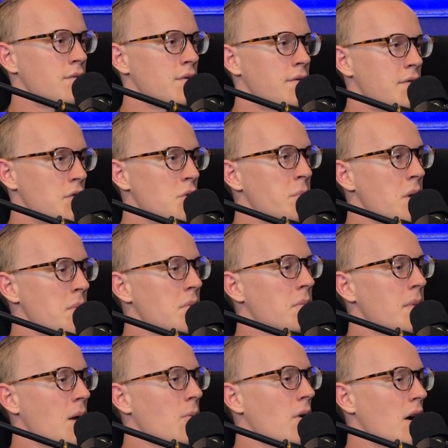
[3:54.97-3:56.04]
few people
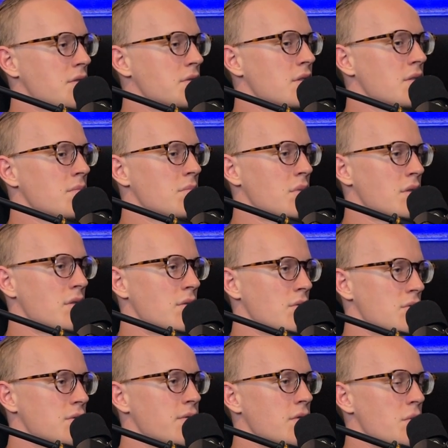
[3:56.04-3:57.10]
may watch it, but
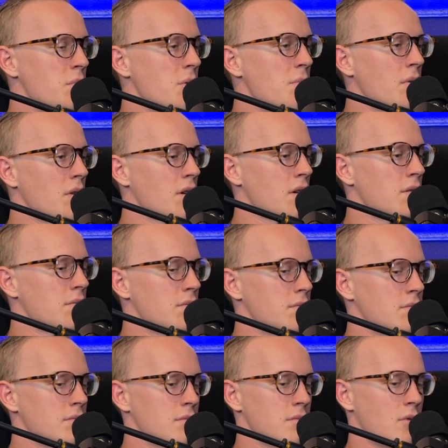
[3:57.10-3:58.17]
those few people are
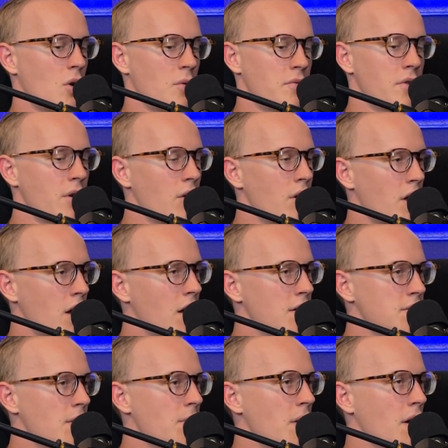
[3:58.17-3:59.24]
hopefully going to
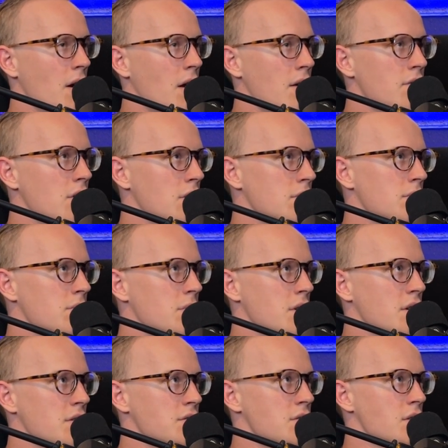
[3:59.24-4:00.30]
get something out of it,
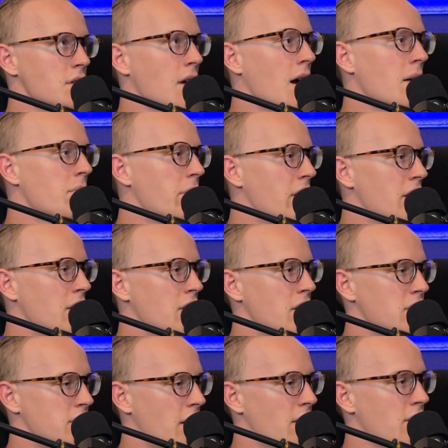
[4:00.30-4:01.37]
because you're not bending the
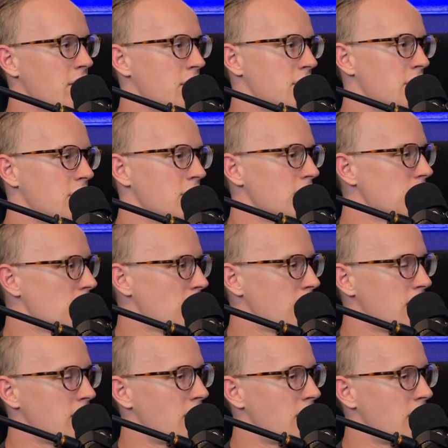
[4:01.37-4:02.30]
integrity to do,